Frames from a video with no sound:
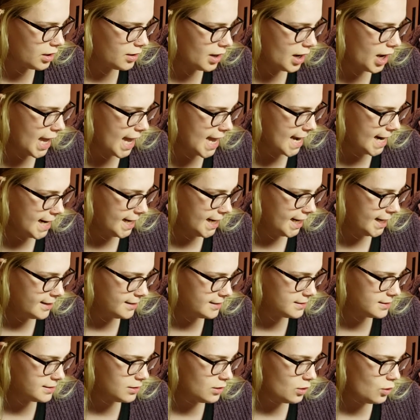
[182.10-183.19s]

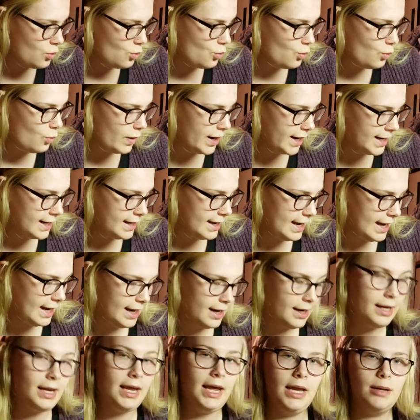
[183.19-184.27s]
headaches, weight
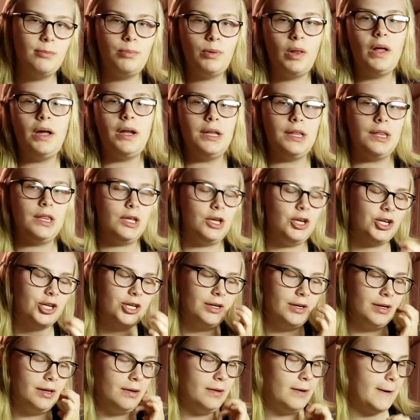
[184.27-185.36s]
gain, and blood in the
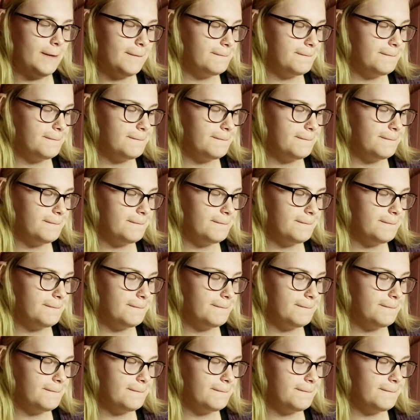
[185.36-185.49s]
urine.